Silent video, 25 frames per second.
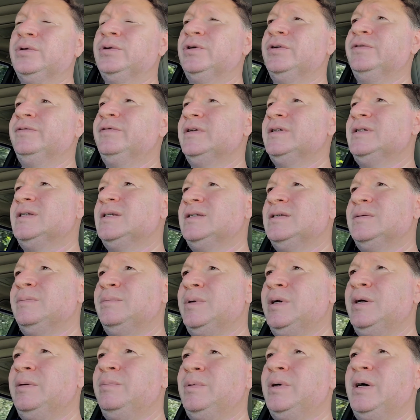or if this is a
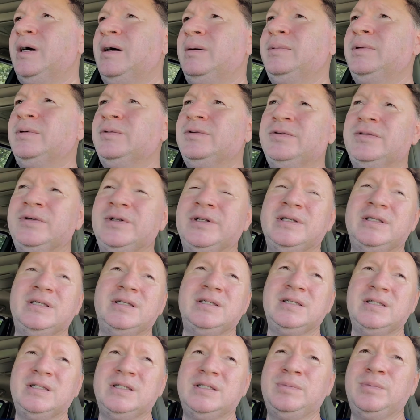big problem or this
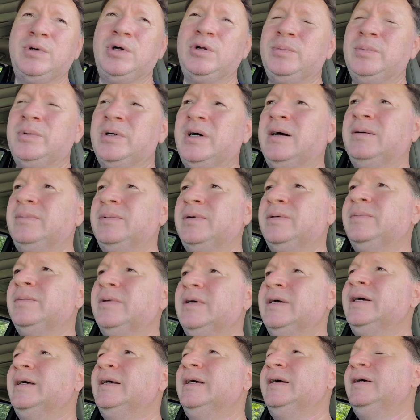is a small
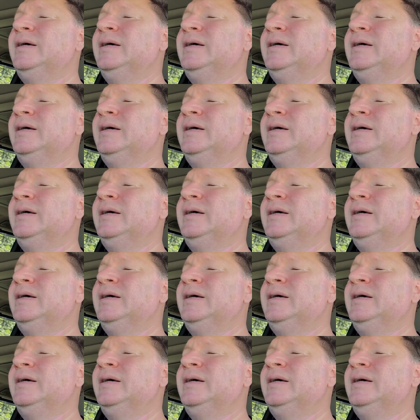problem.